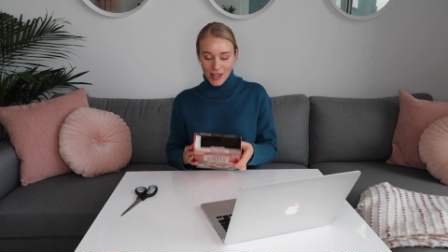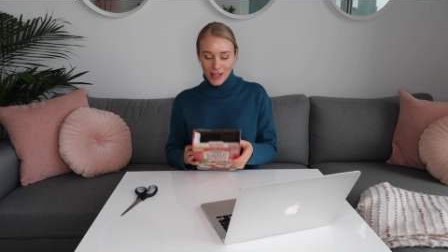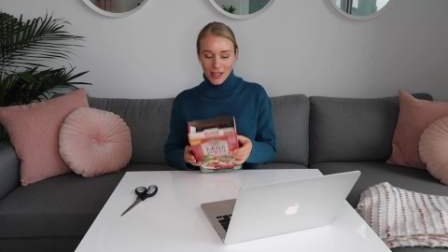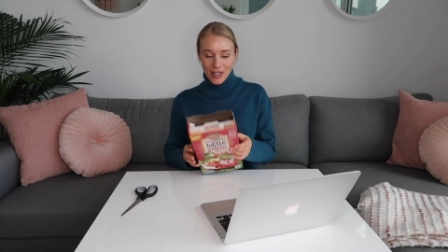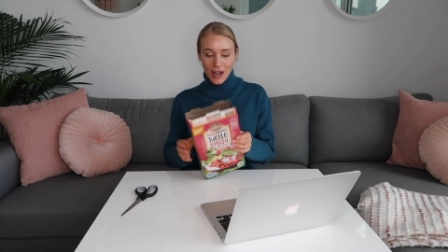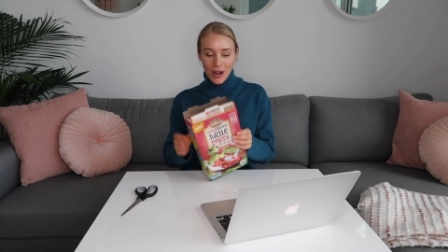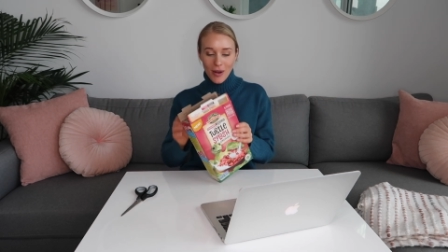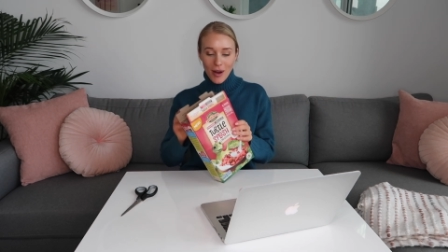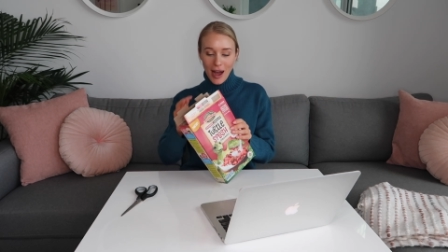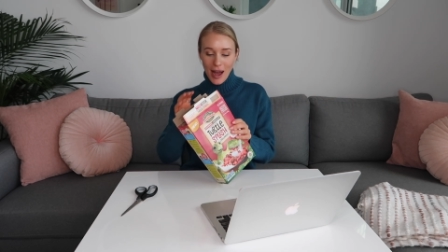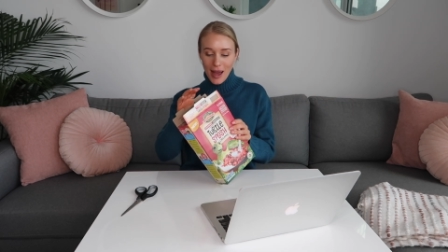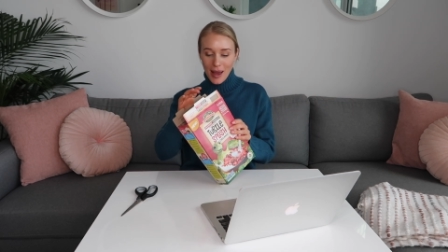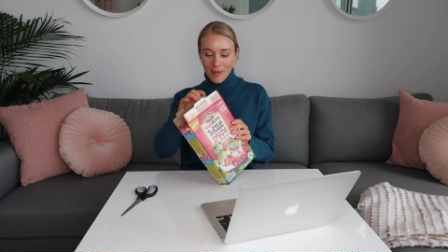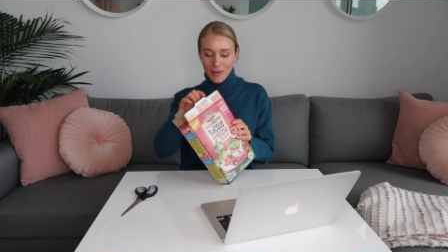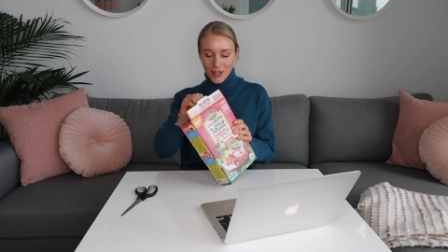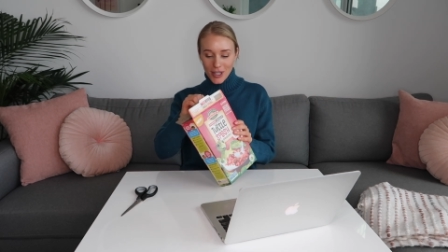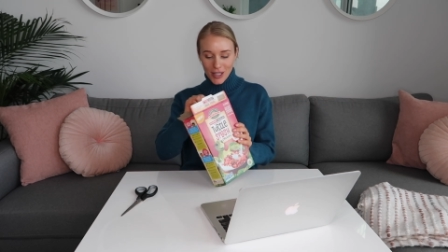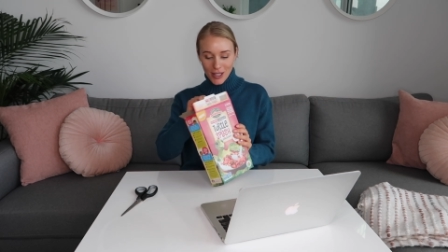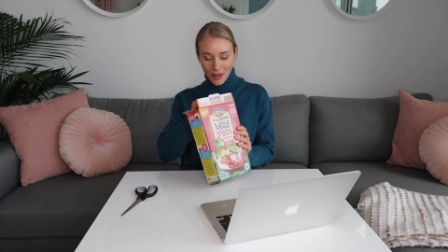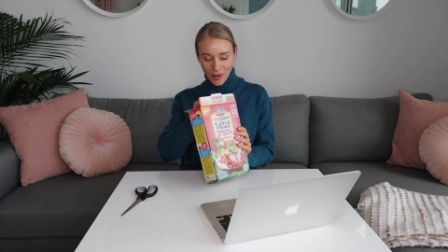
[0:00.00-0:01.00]
So I'm
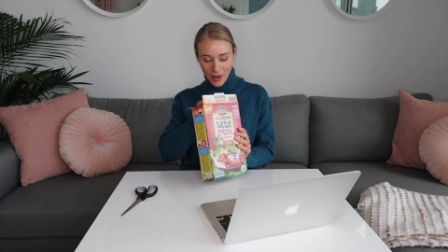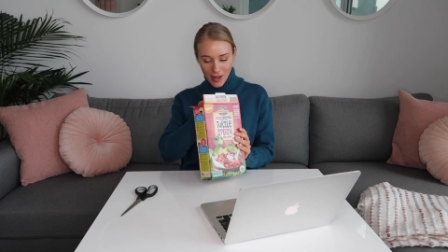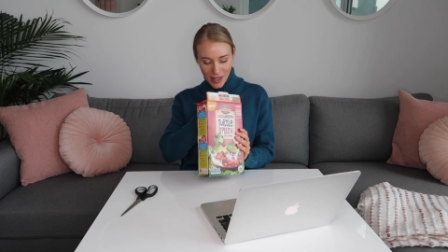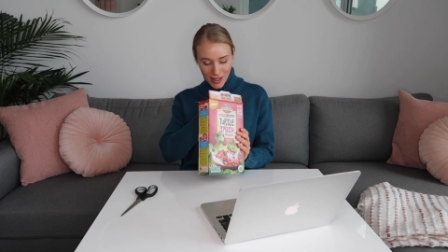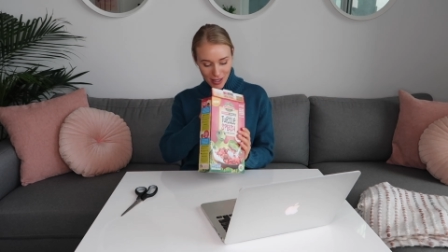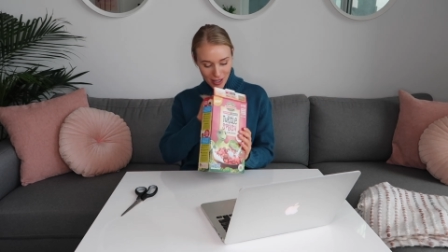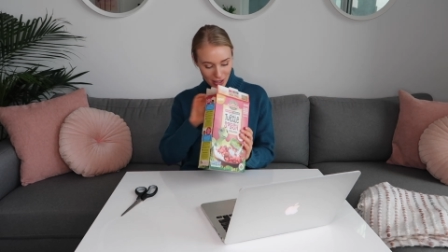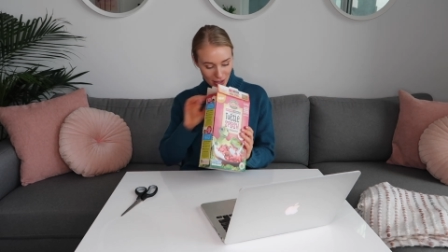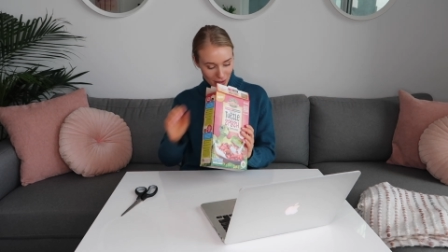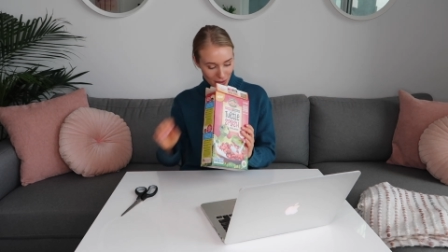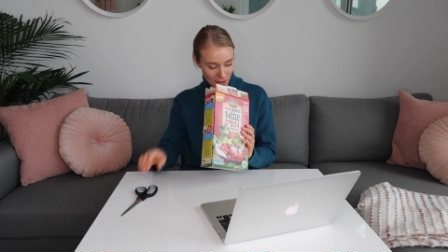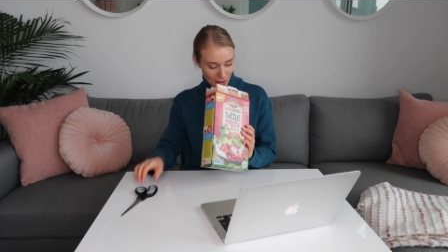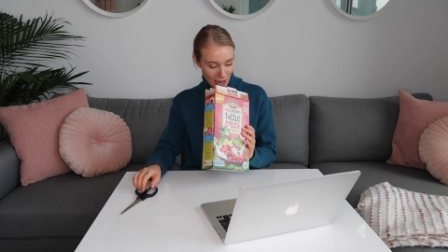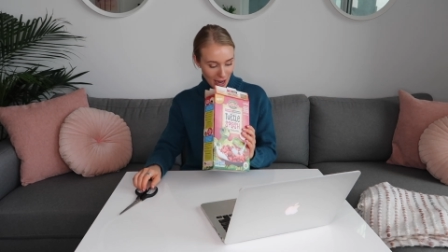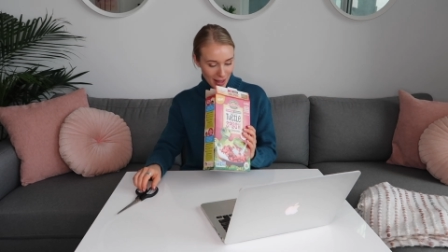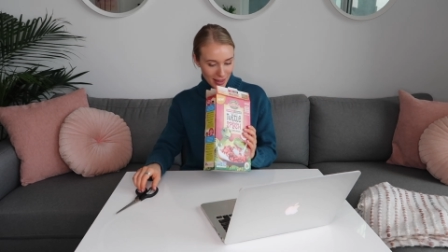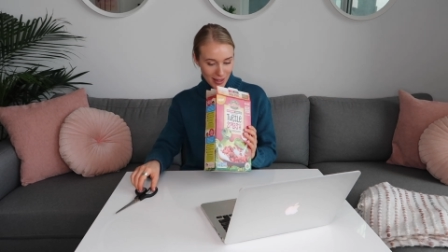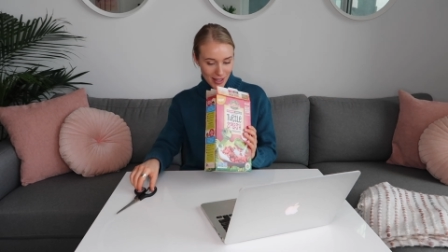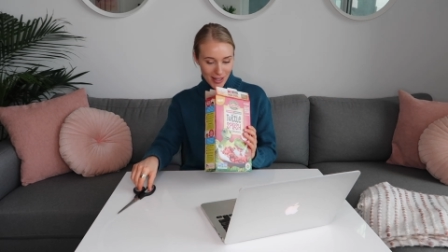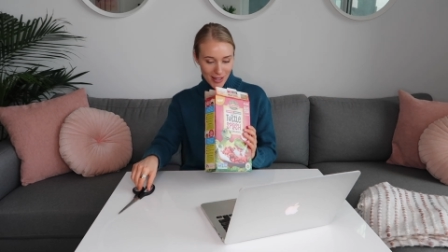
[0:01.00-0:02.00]
just going to
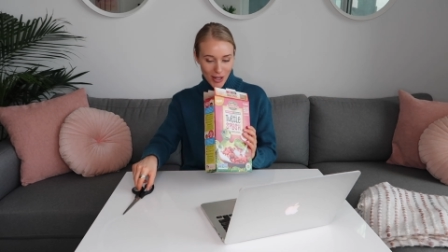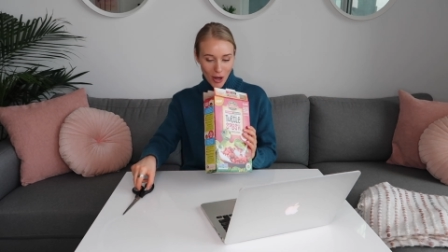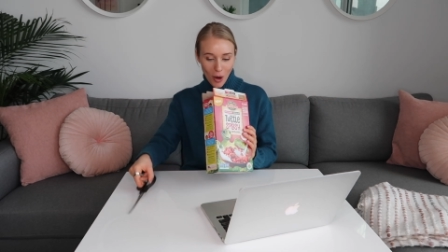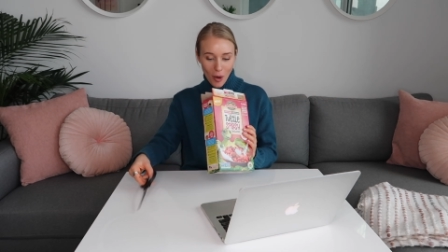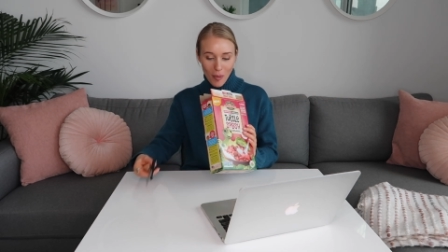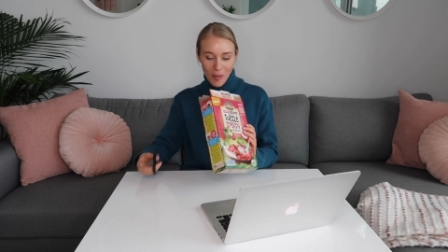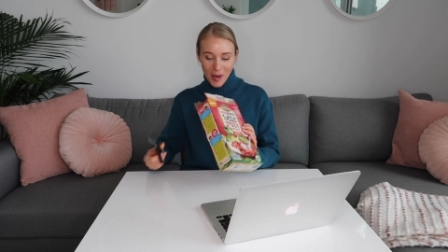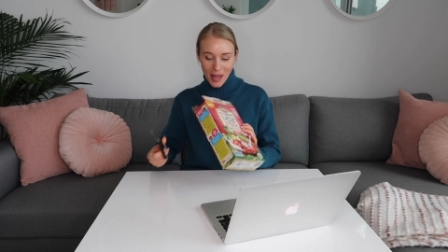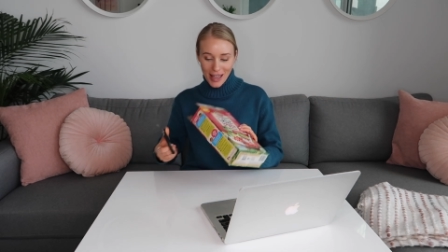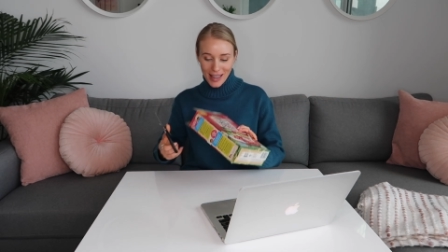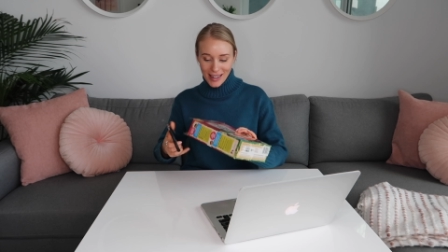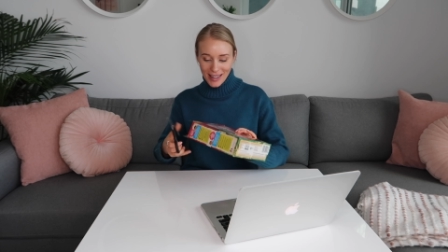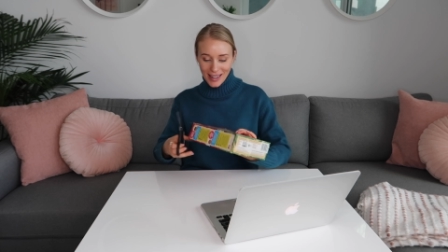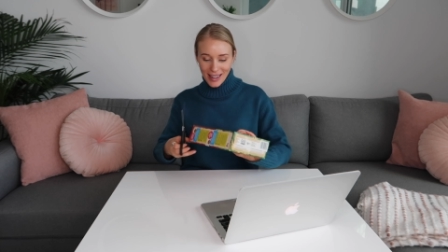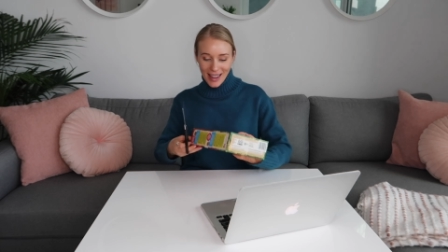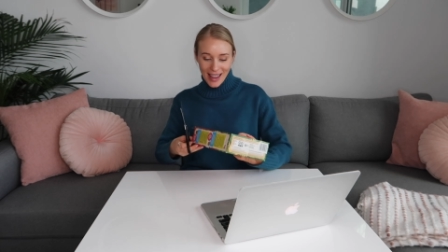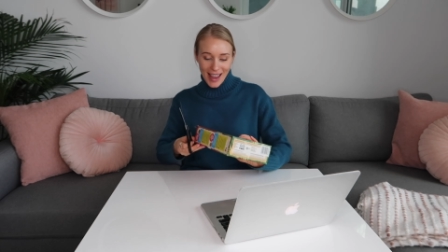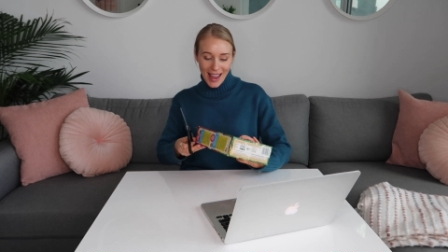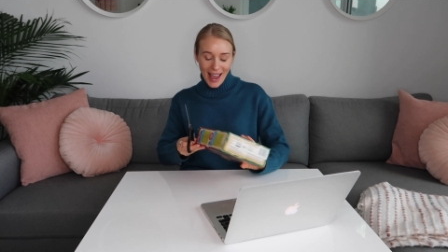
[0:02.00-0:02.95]
cut this open.